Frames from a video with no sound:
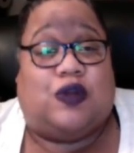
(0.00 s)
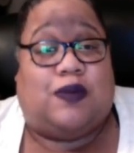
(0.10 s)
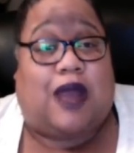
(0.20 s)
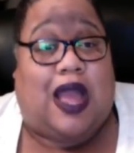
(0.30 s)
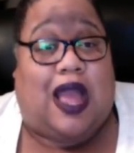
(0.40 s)
to her
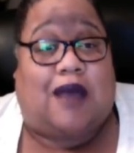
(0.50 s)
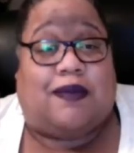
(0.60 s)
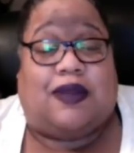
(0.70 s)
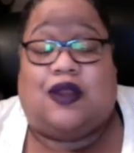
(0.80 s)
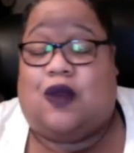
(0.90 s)
mom
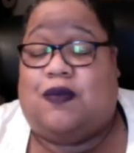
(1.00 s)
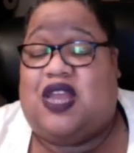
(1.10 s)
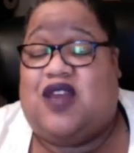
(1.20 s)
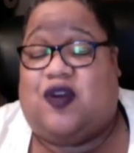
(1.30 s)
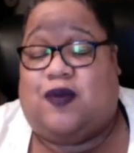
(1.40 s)
and you know and be
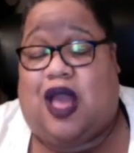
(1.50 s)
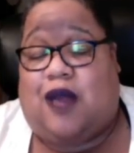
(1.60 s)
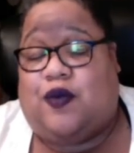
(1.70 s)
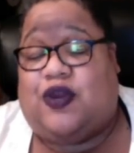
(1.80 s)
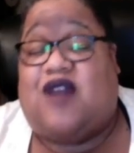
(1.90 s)
there for her
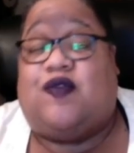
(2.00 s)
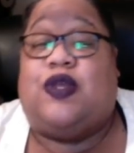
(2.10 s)
mom or whatever.